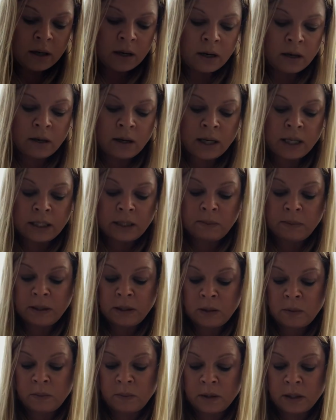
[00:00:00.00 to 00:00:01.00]
Her
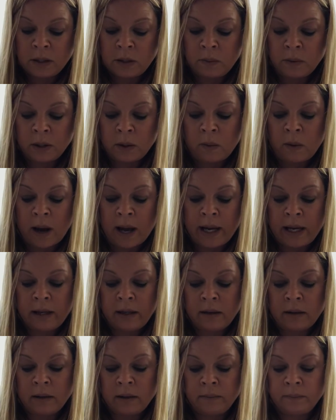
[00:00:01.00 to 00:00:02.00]
husband's words were
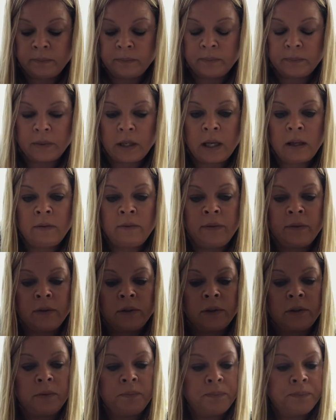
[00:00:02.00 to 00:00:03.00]
quieter and
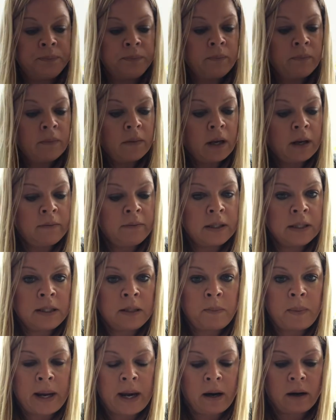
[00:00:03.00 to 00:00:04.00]
full of
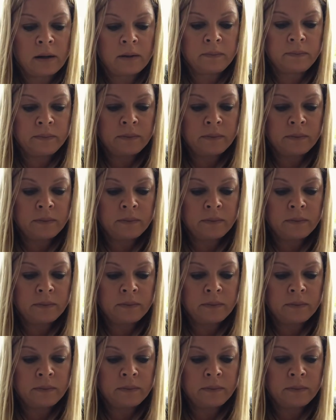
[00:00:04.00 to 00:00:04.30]
despair.